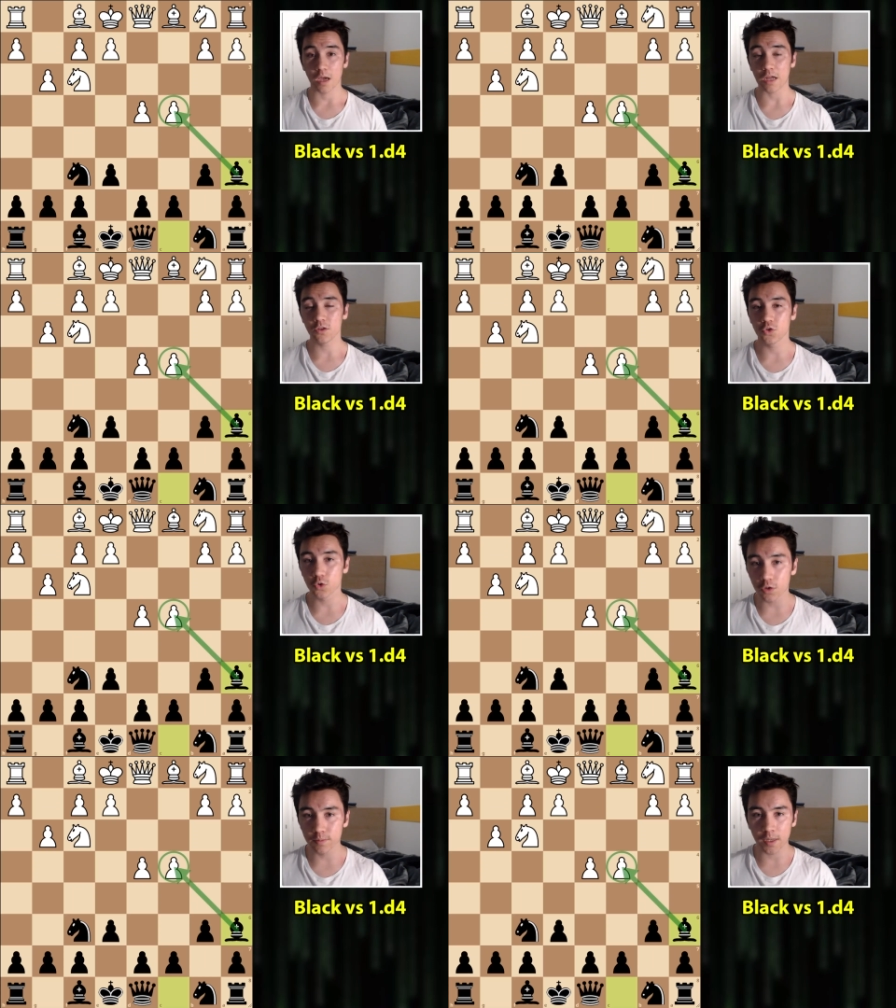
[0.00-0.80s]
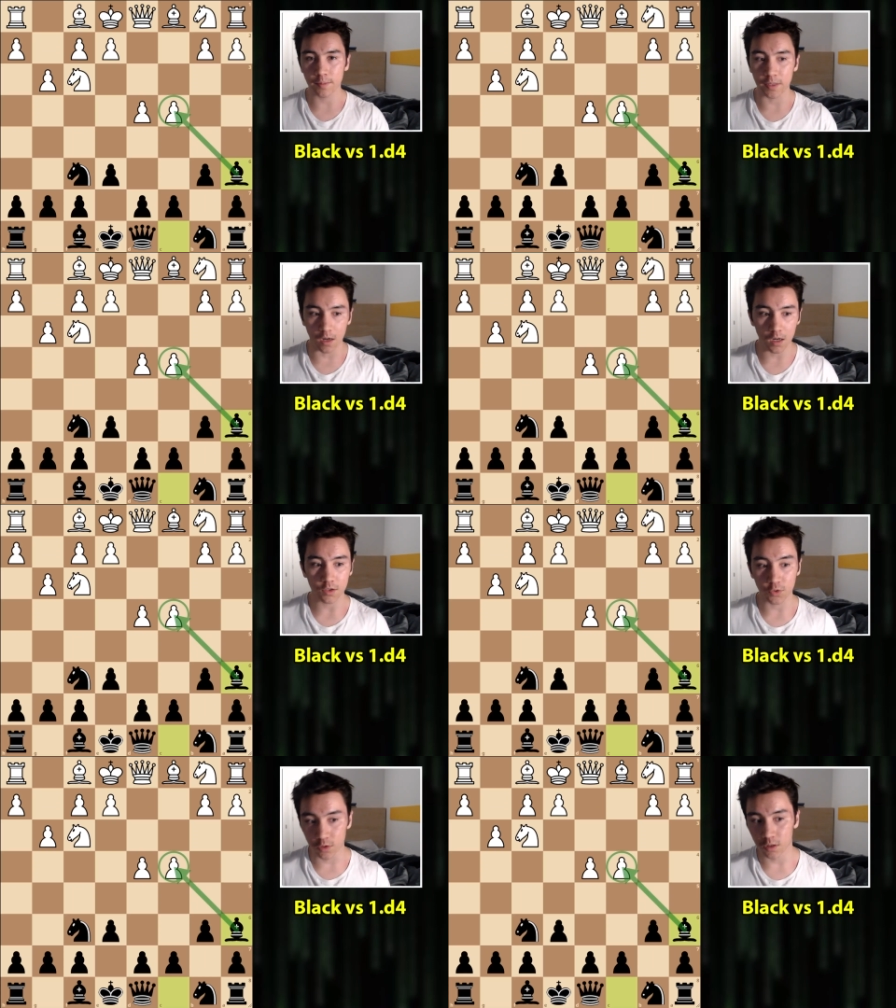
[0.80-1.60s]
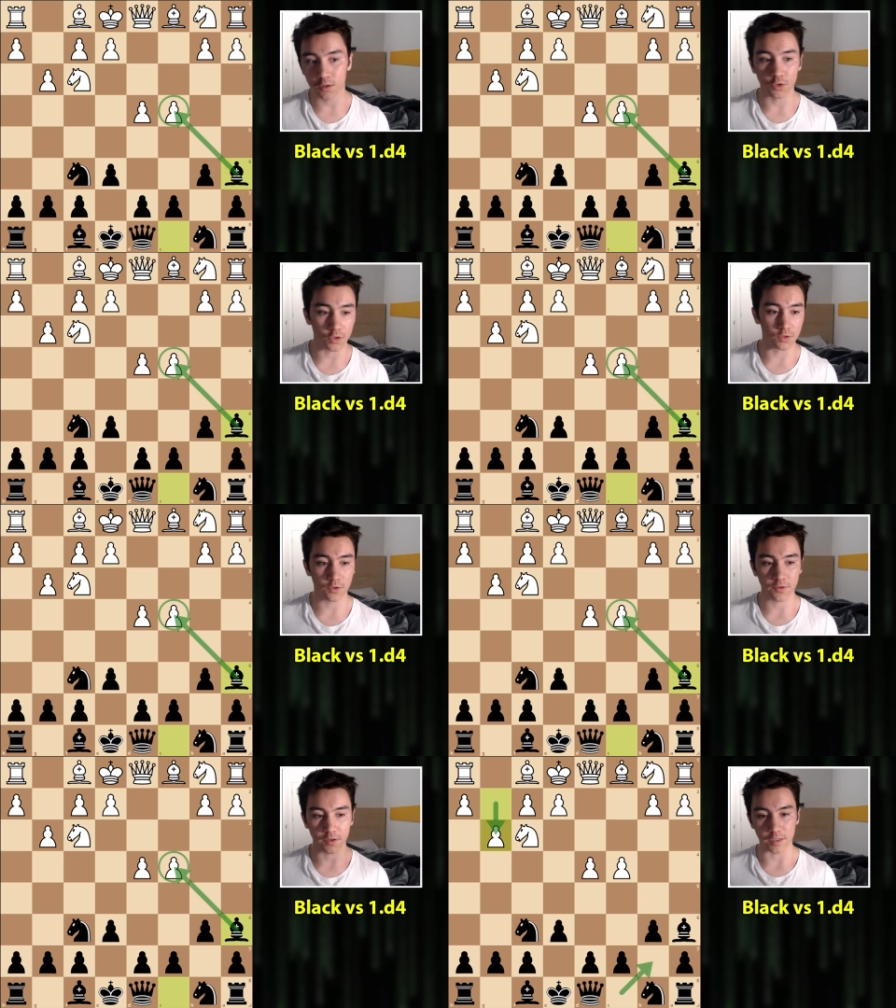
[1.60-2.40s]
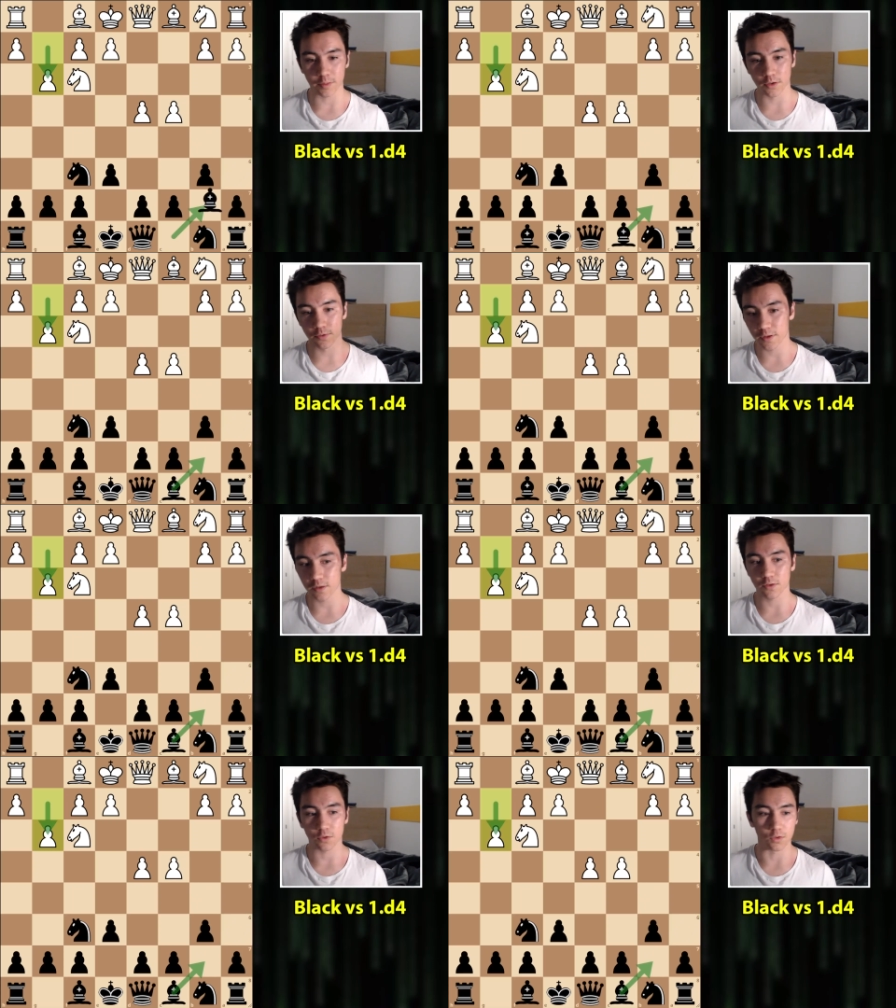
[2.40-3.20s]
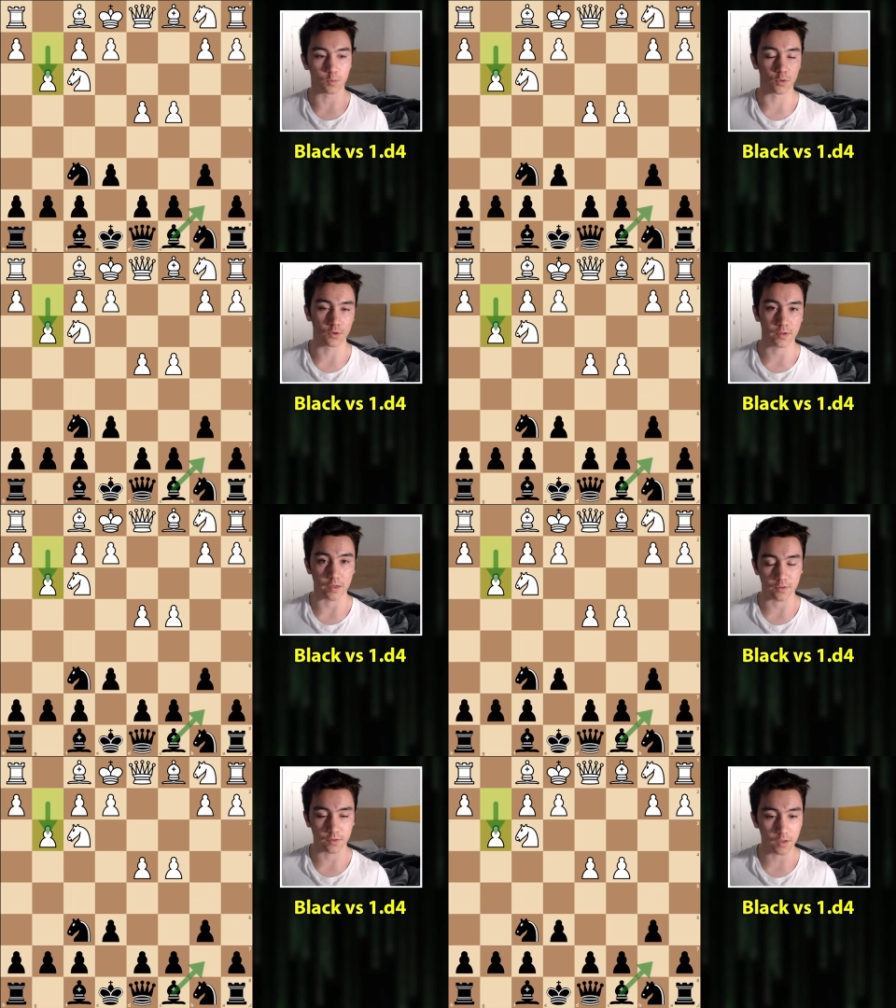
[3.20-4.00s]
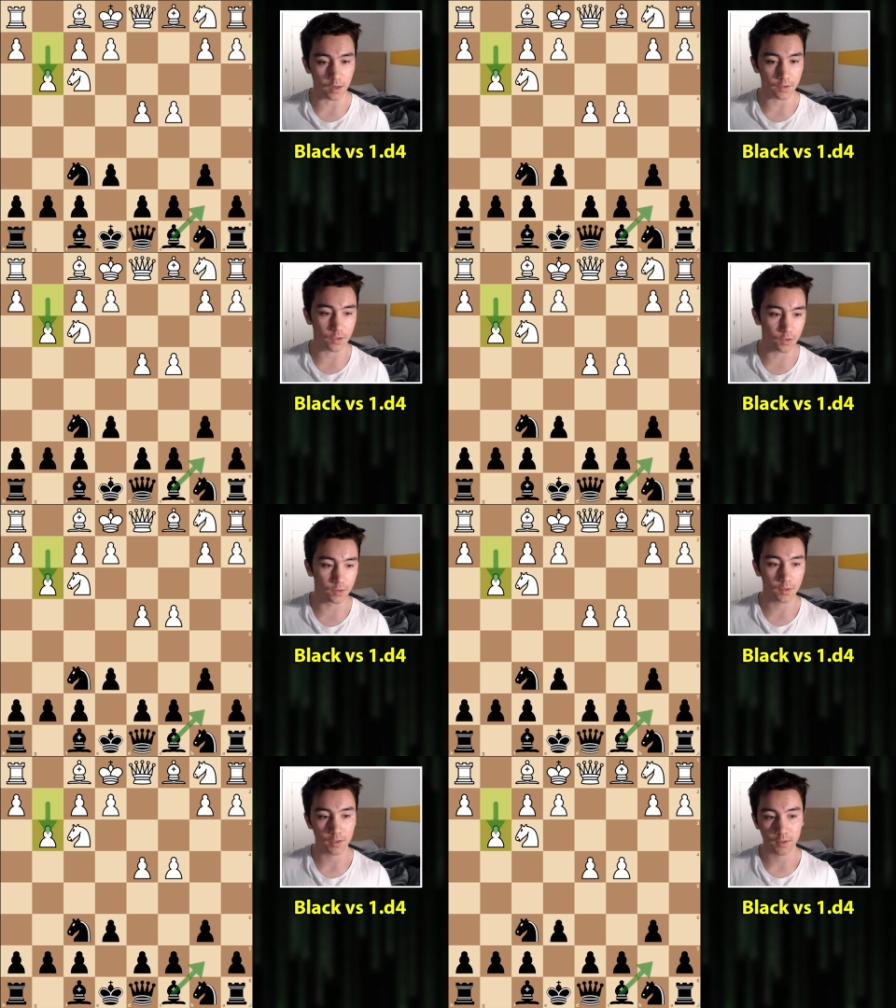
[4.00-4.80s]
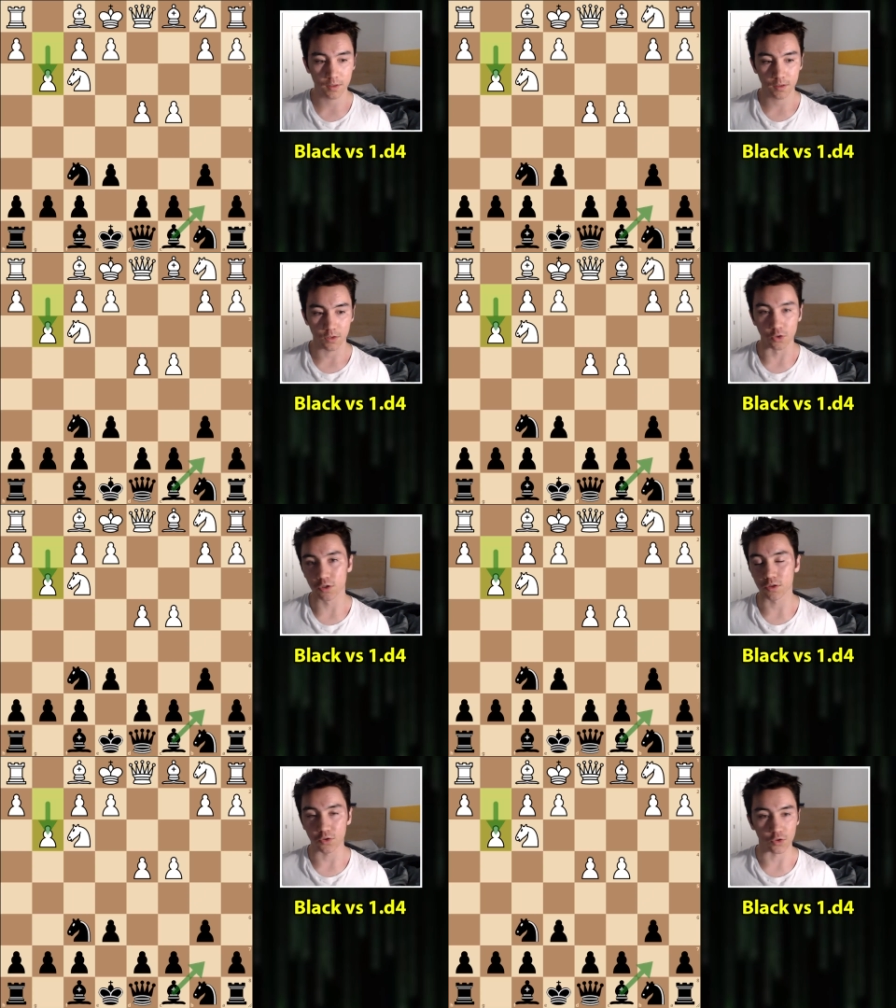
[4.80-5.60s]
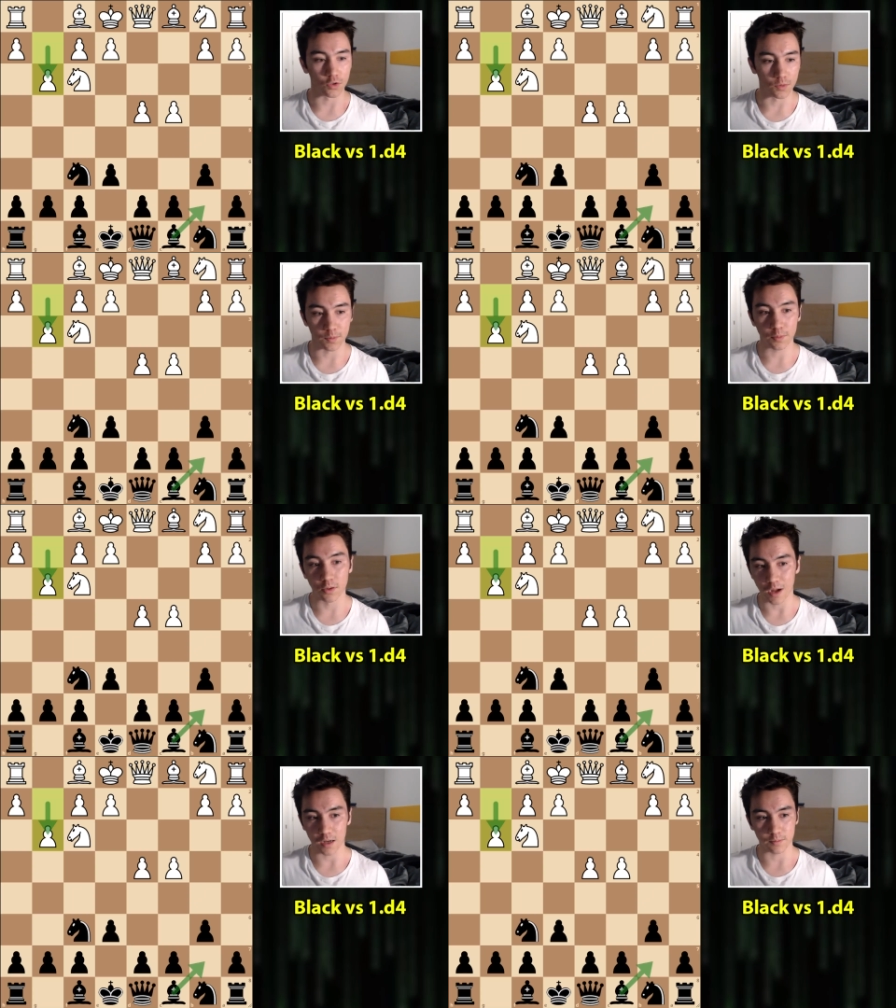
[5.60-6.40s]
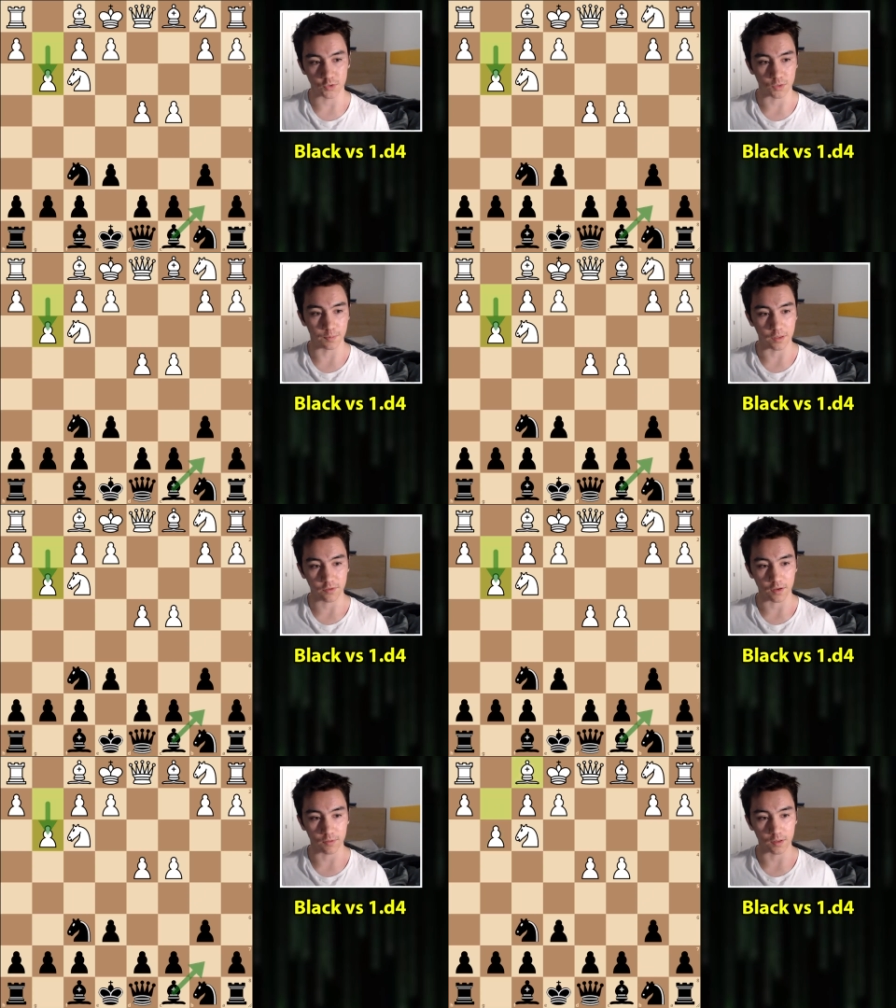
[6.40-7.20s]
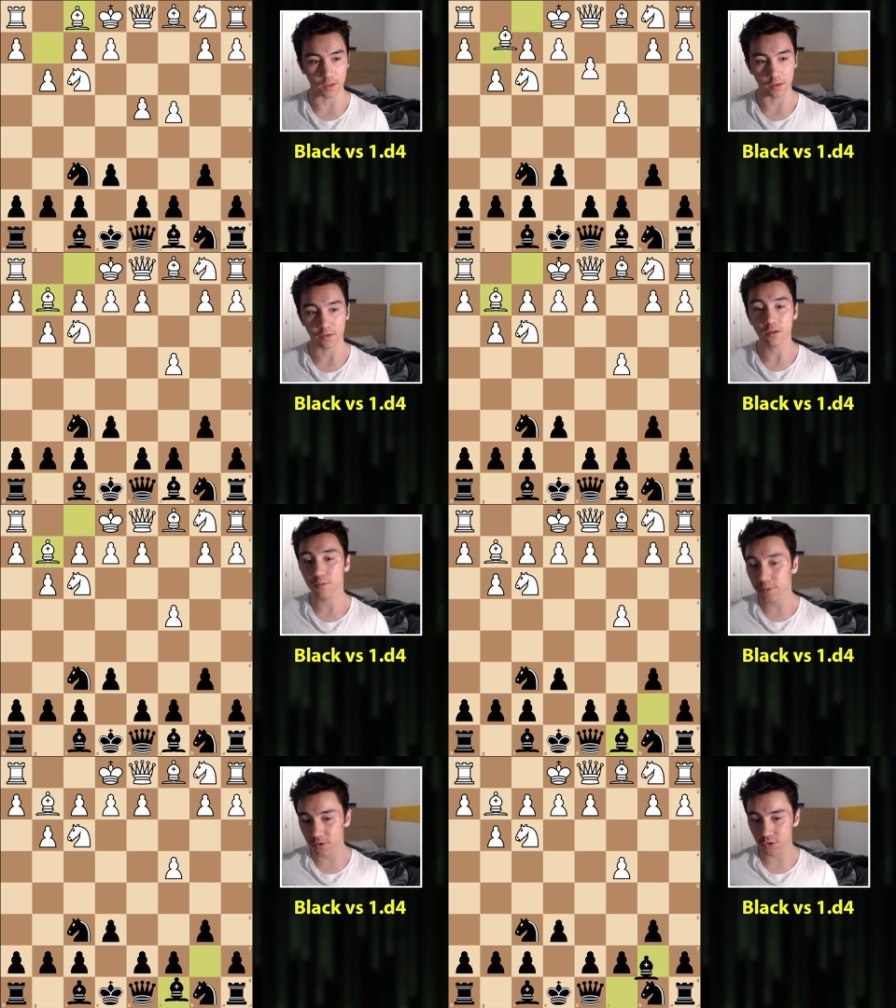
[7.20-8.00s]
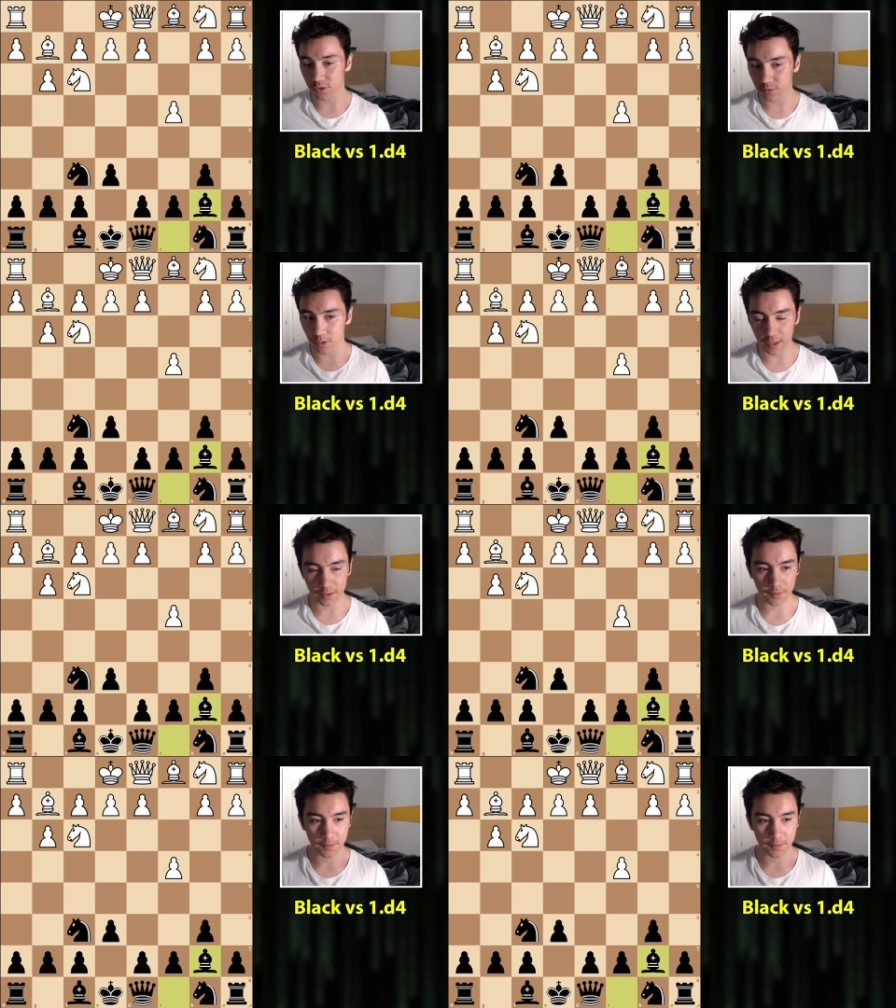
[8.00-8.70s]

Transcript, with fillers: And you could maybe argue, oh, you can just study both then, so in the worst case scenario, you can, you know, pull out bishop b7 in this position, right?